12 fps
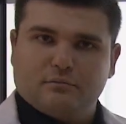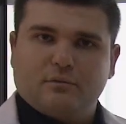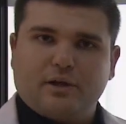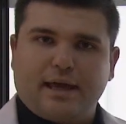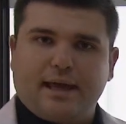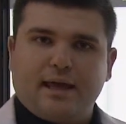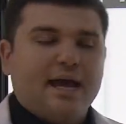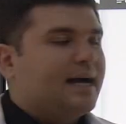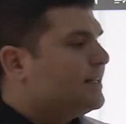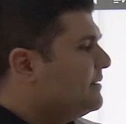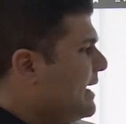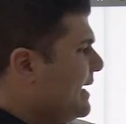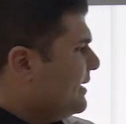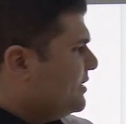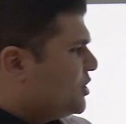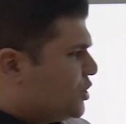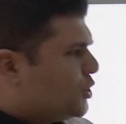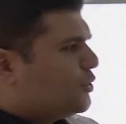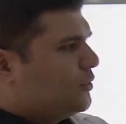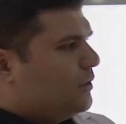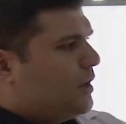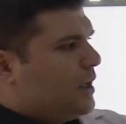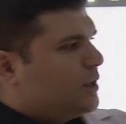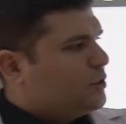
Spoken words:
Okay? Like to,